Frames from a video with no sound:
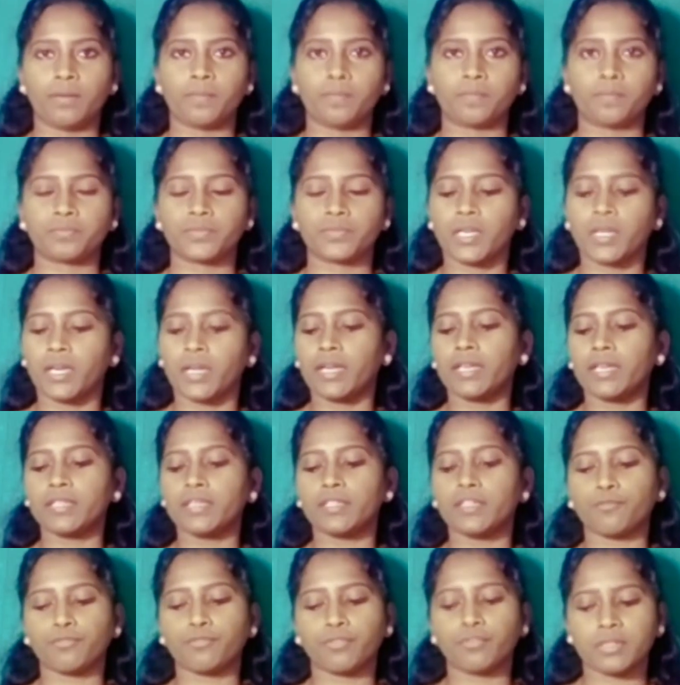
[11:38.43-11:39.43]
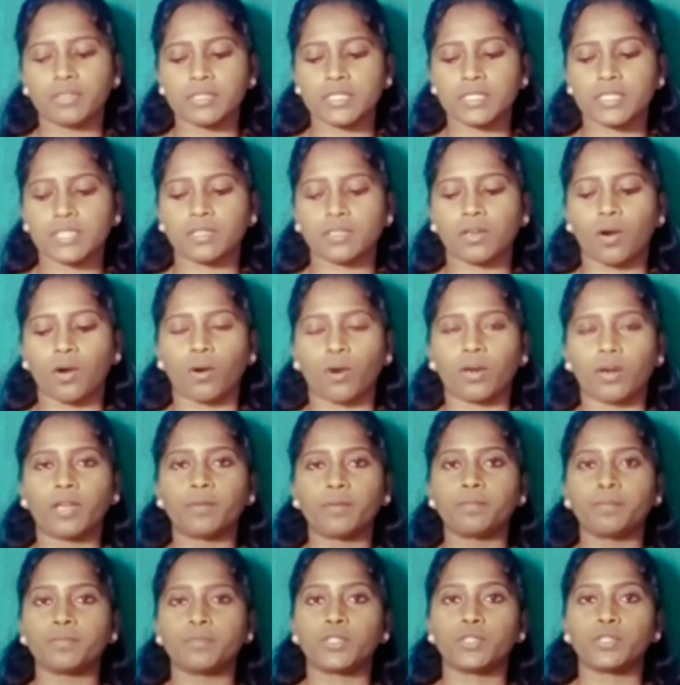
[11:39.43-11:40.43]
In the first column you
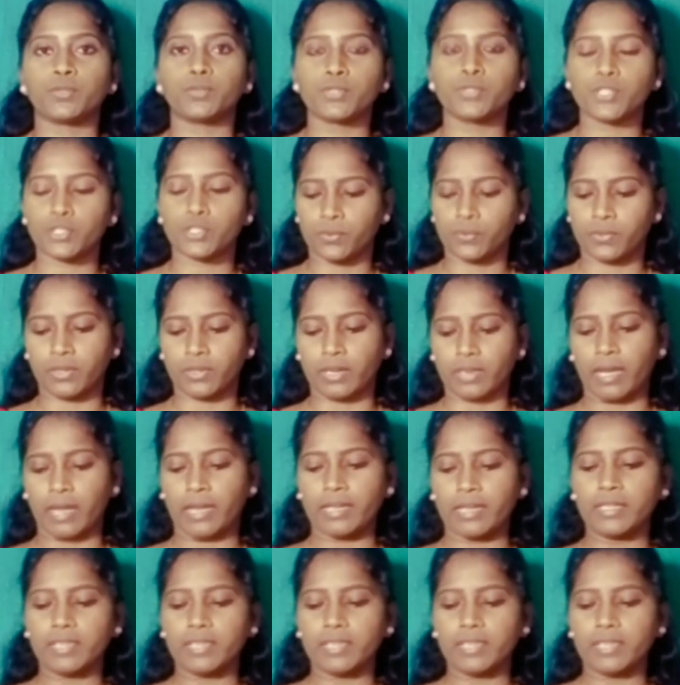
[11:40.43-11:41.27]
should write